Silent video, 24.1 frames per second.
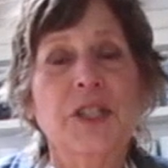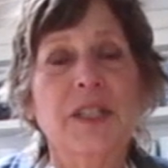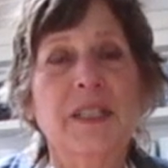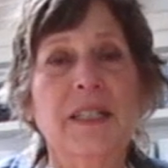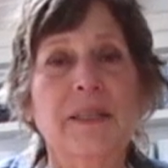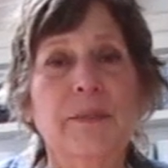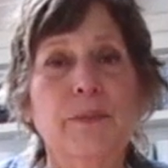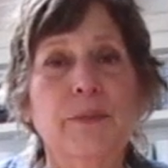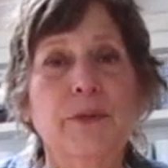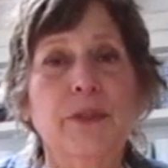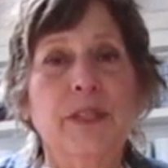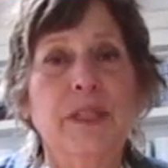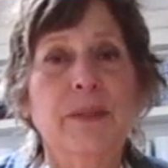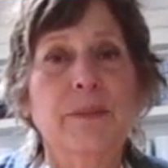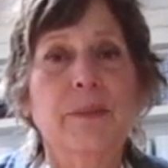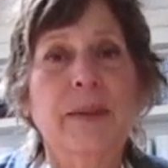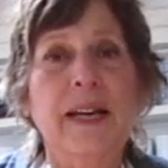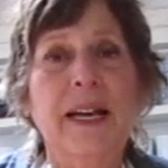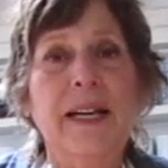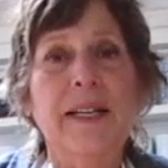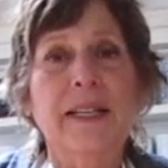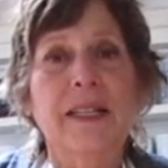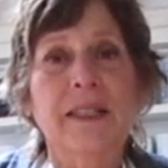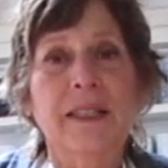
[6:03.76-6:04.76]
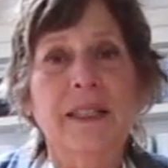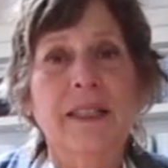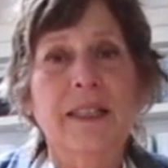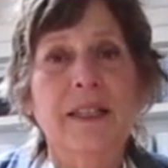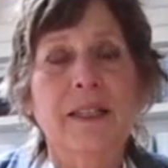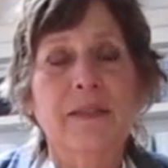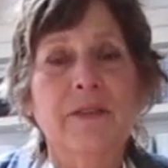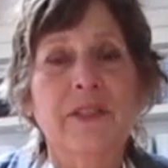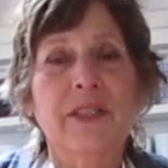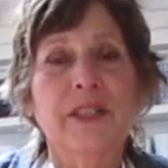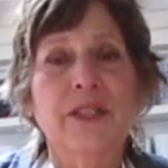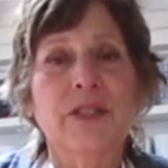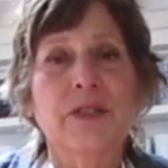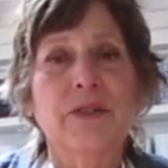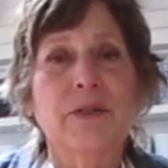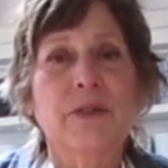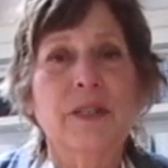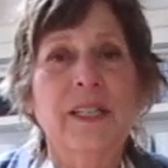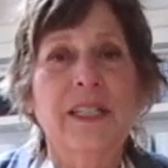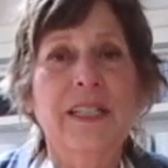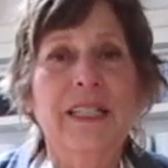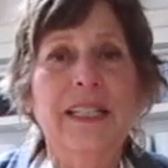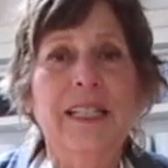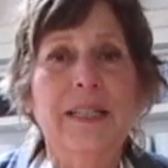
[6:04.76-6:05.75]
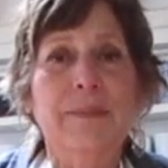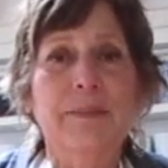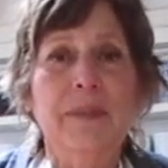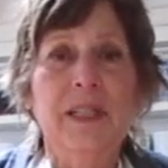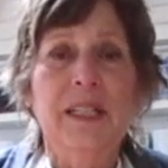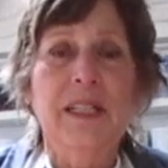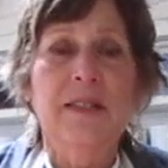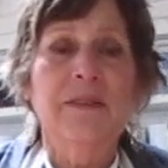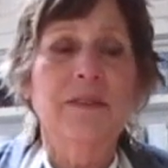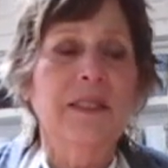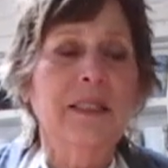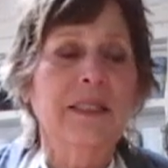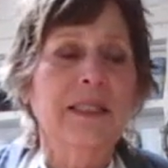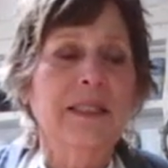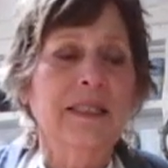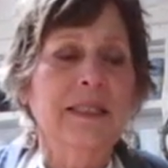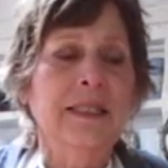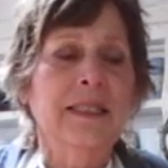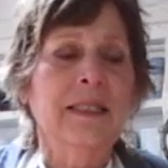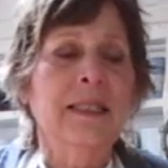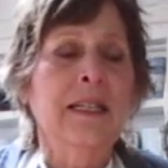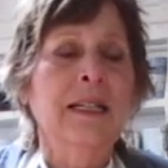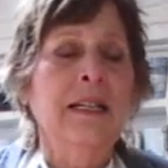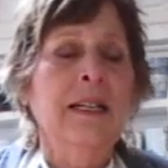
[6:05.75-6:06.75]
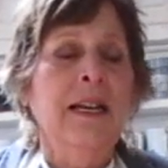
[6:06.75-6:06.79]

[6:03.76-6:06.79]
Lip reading: it and put it back in the oven, so I keep the oven clean.